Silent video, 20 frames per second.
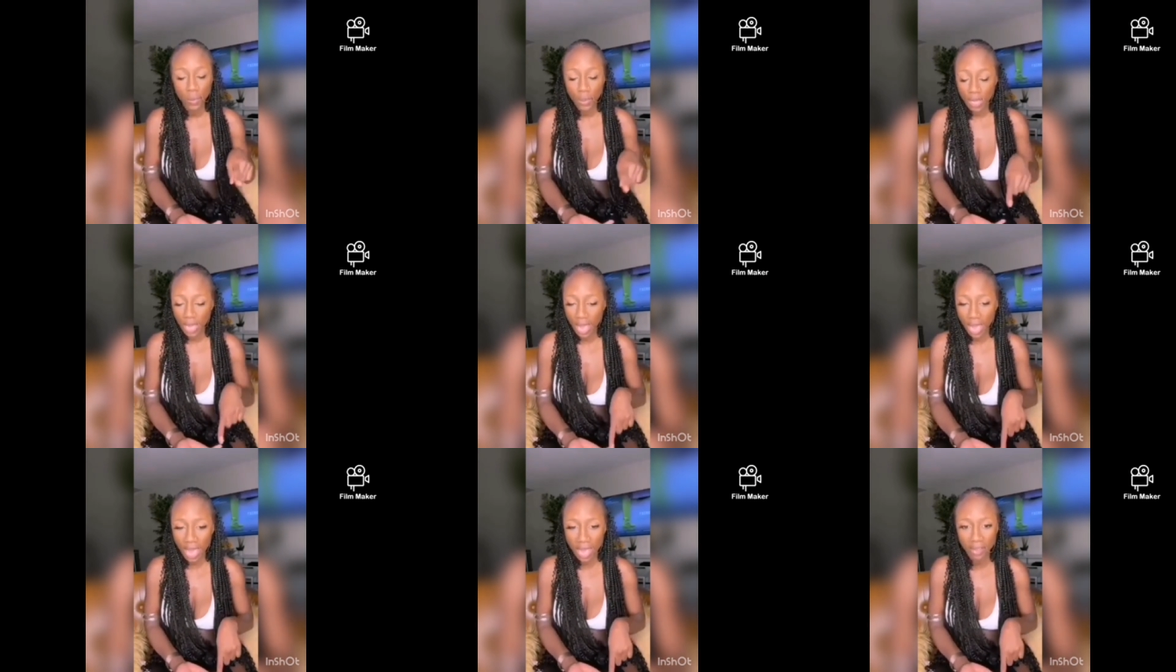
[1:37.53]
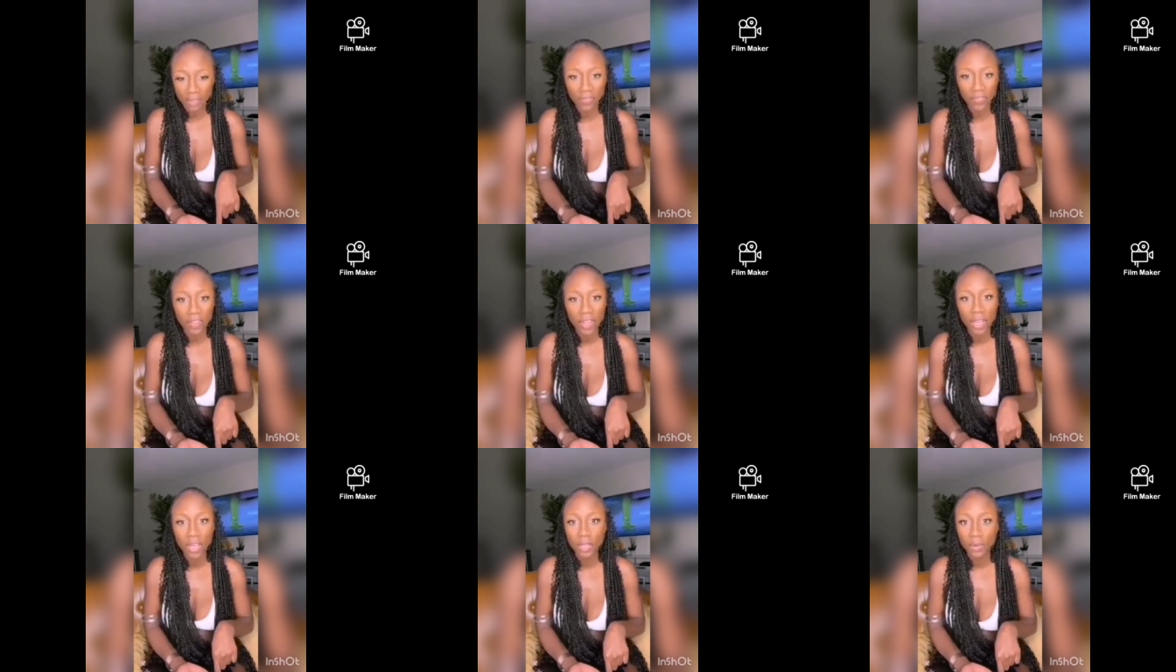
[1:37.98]
we
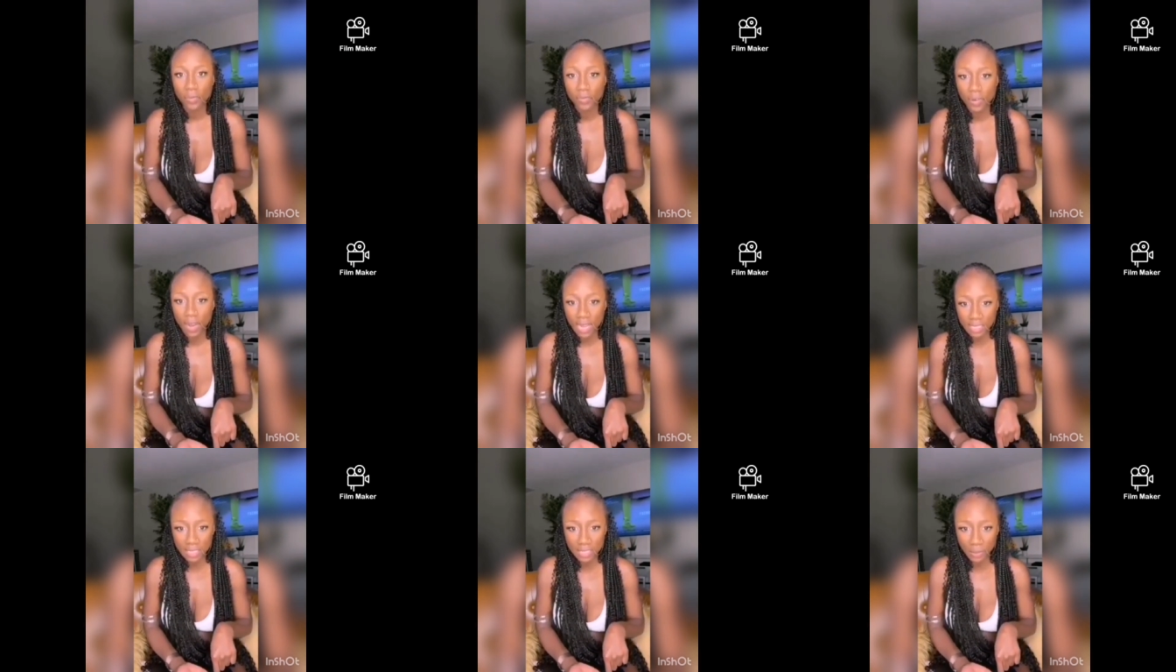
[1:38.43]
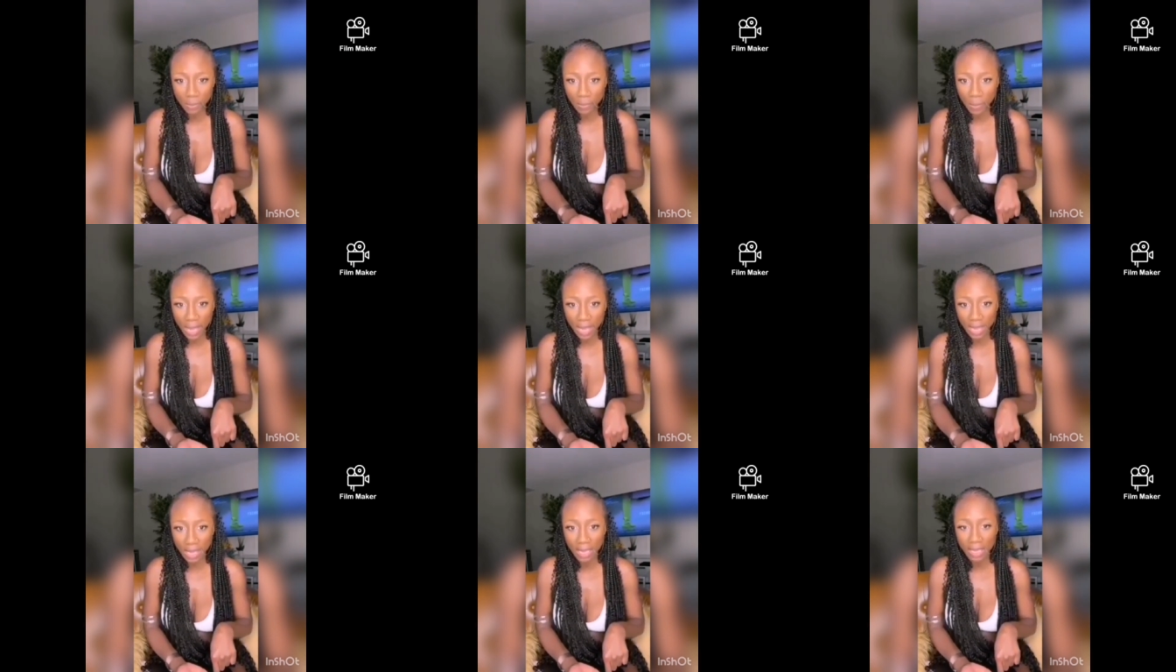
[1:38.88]
have rent to
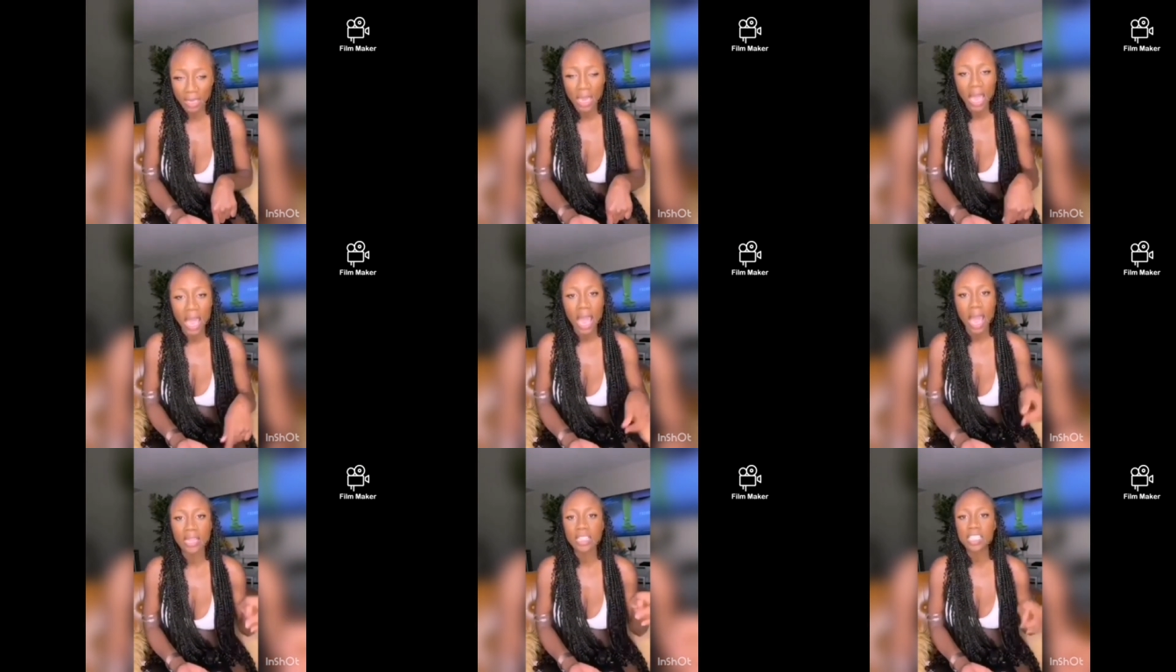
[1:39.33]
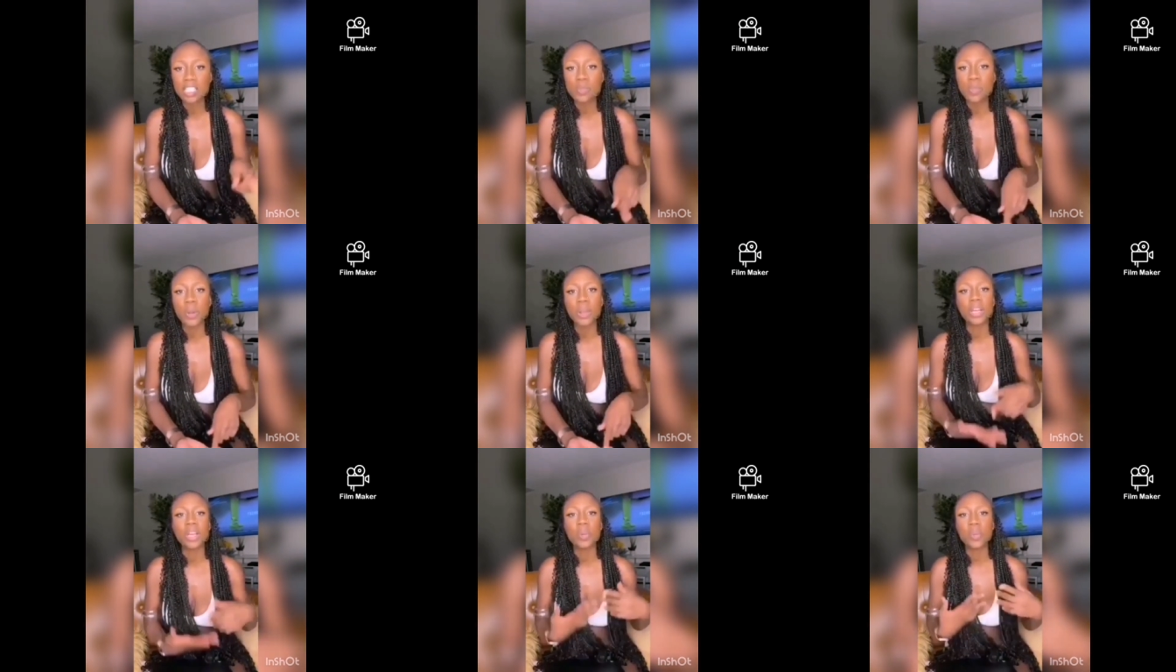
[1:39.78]
pay. At this
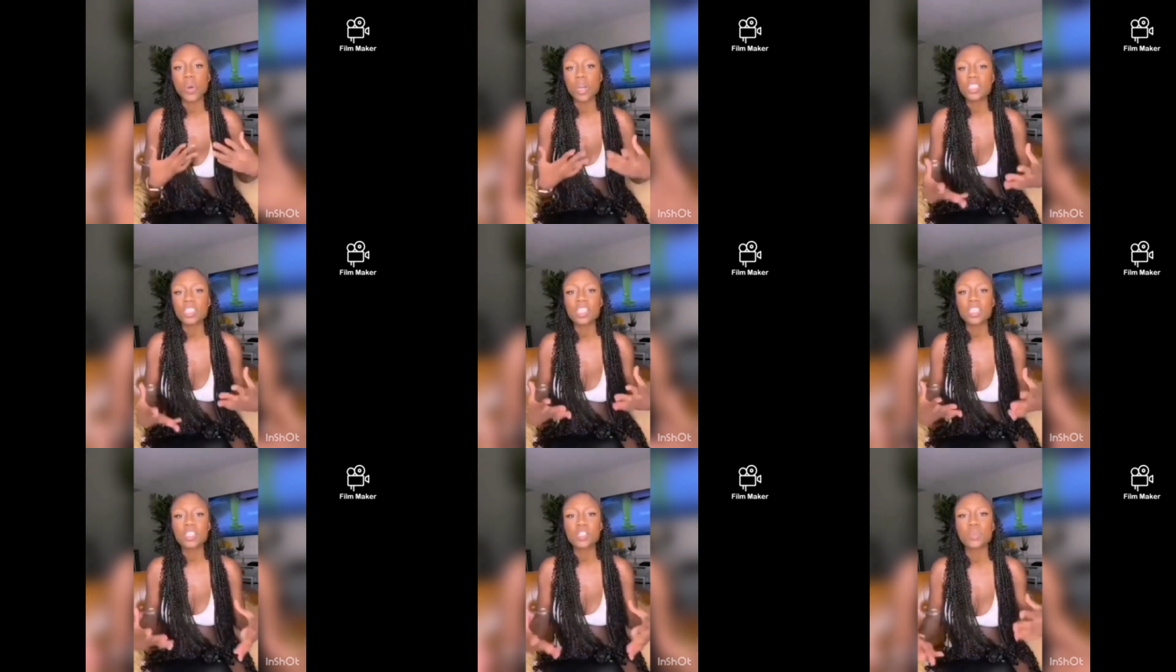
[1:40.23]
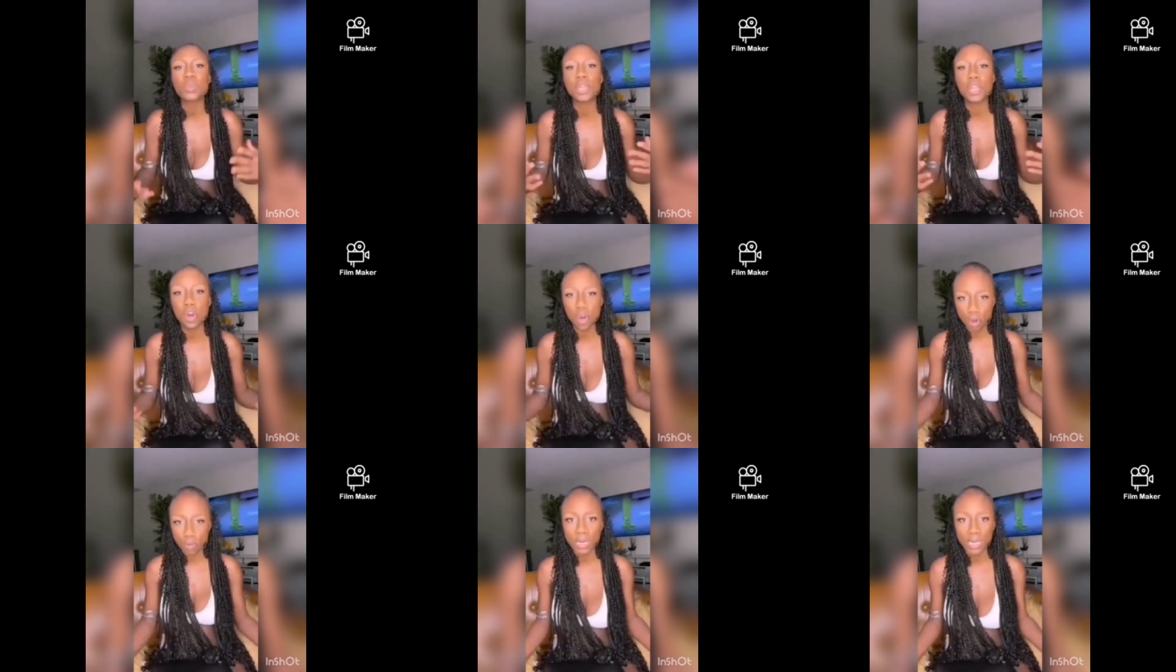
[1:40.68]
point, he wants us to
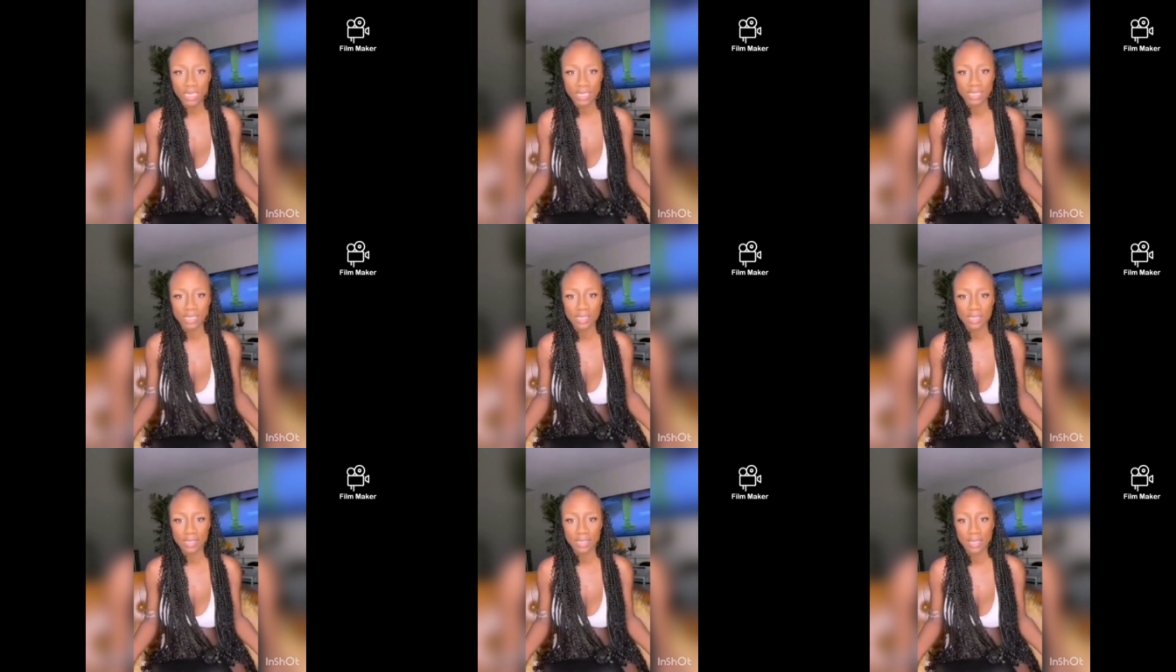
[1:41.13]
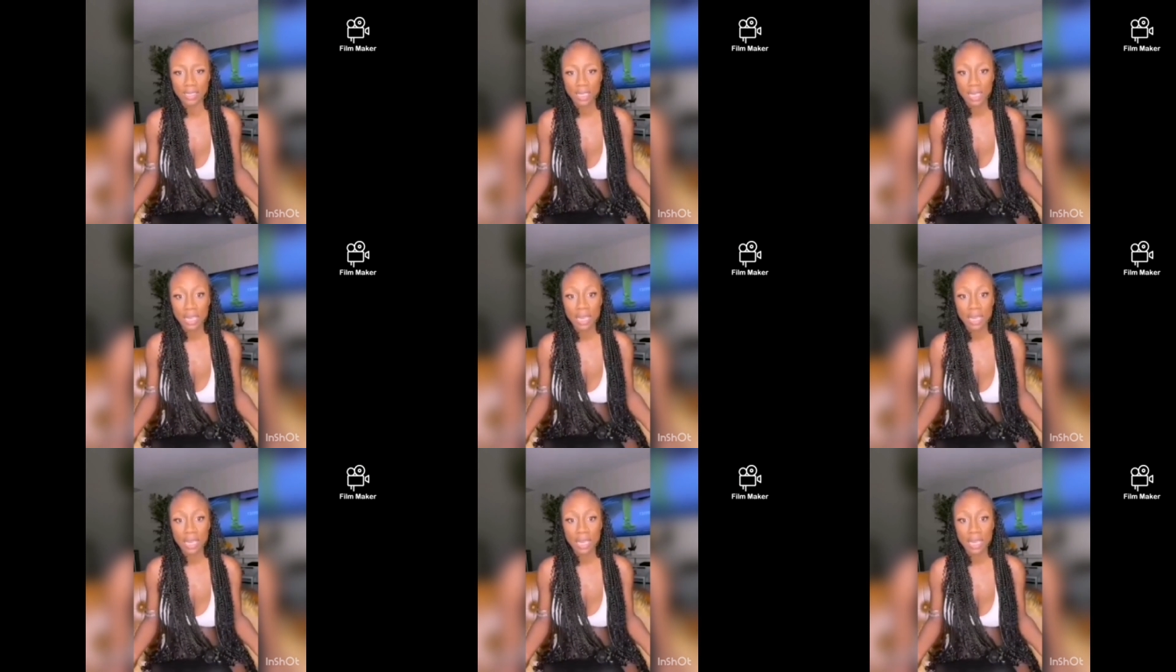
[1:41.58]
be homeless.